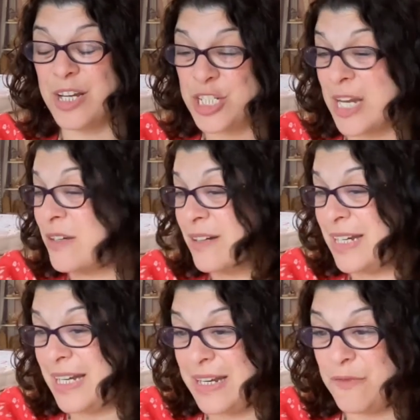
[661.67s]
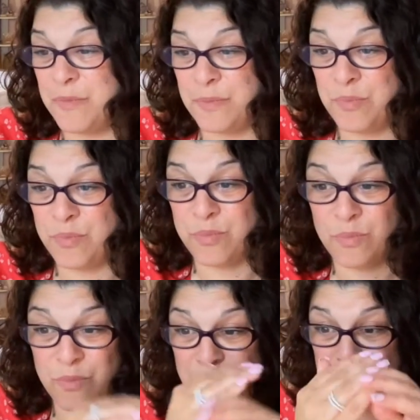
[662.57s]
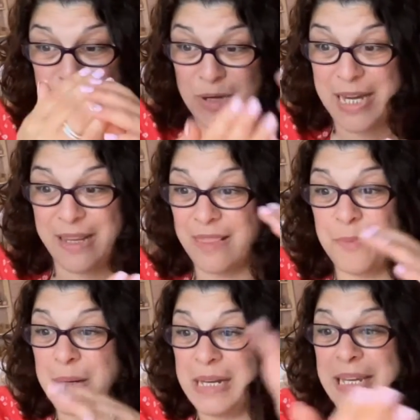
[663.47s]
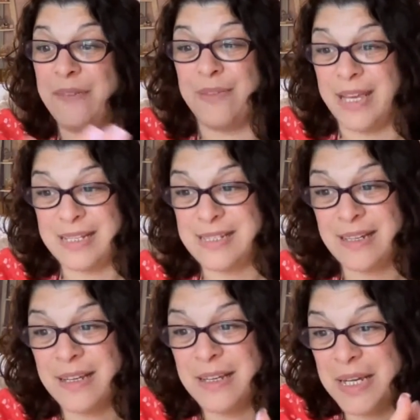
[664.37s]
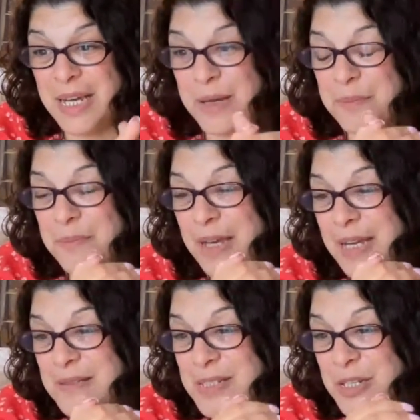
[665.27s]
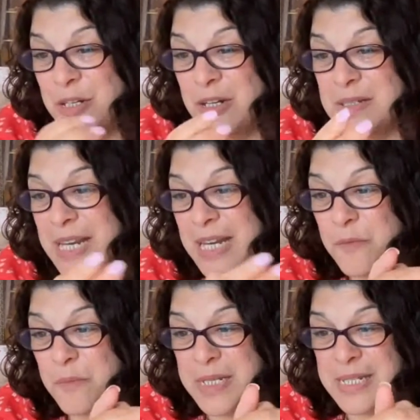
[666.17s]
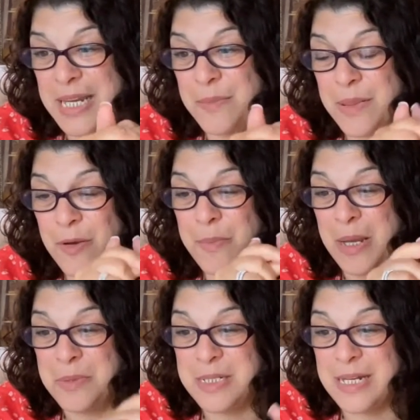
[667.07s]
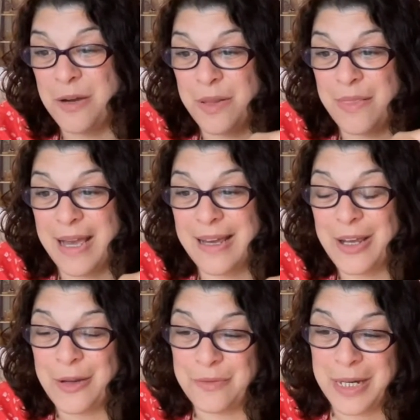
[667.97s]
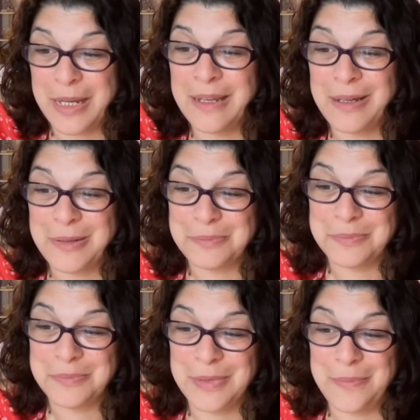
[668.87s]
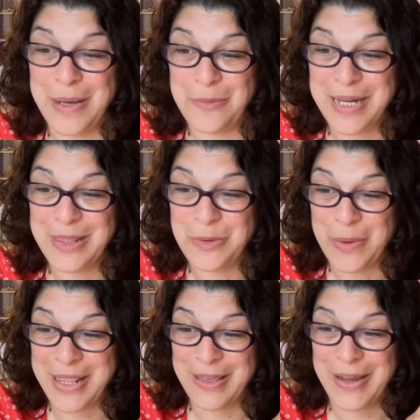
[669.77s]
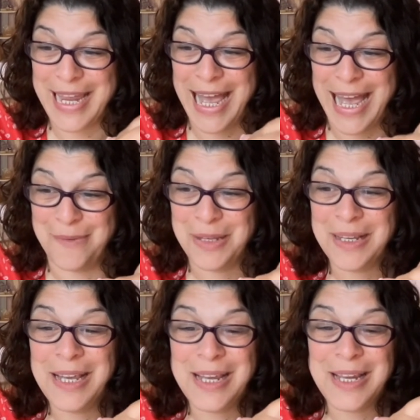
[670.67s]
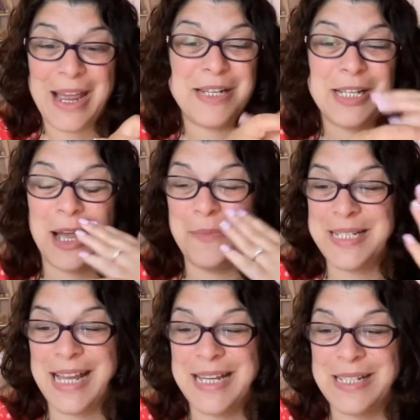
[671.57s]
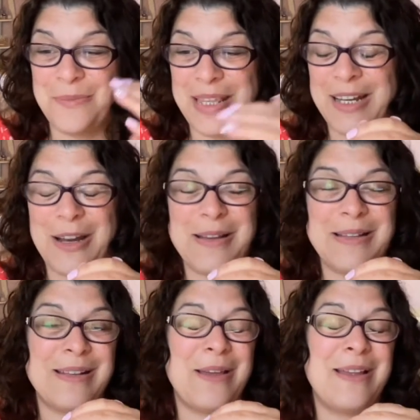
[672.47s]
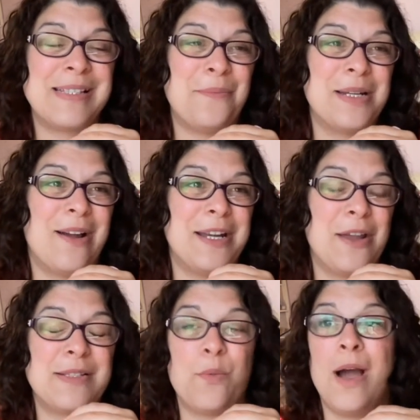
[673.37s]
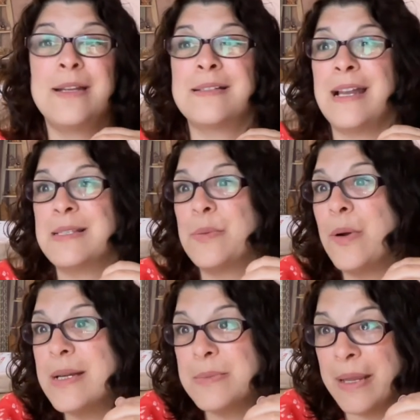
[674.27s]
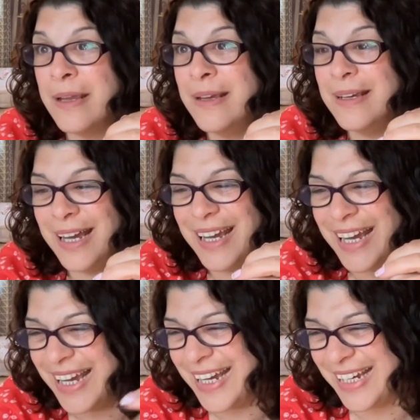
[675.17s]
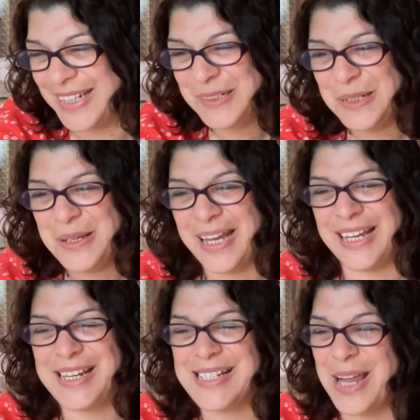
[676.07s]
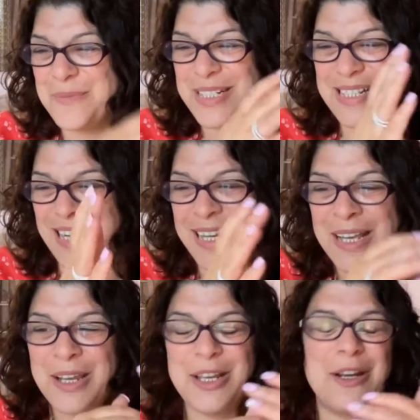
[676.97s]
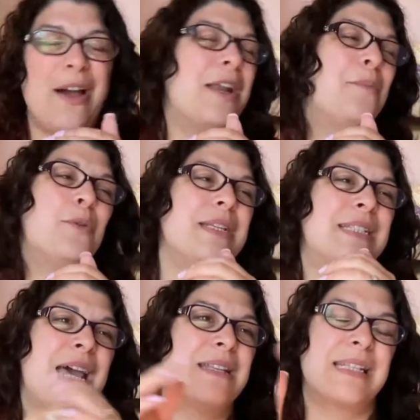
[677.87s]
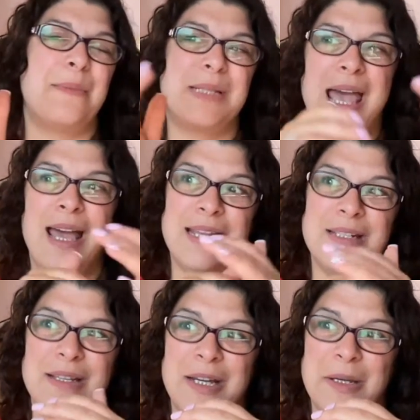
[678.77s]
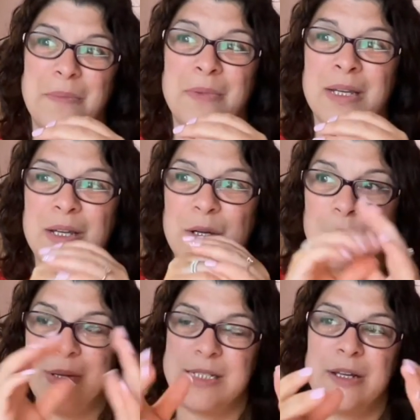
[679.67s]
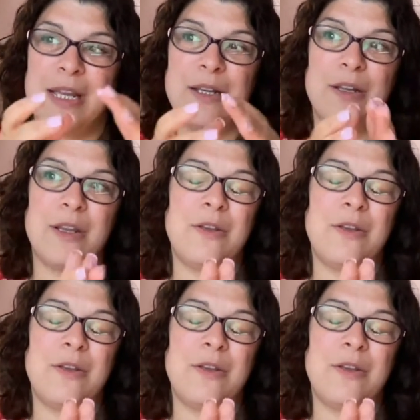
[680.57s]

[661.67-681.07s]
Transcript: genuinely live, breathe, believe it. And you could ask any of my team and they'll be able to tell you that, hopefully, about me in the way that I have. Every time I say something, you know, it's somebody I know, so why doesn't that surprise me? Because I'm just like, you know, and I'm always 10 steps ahead, always looking.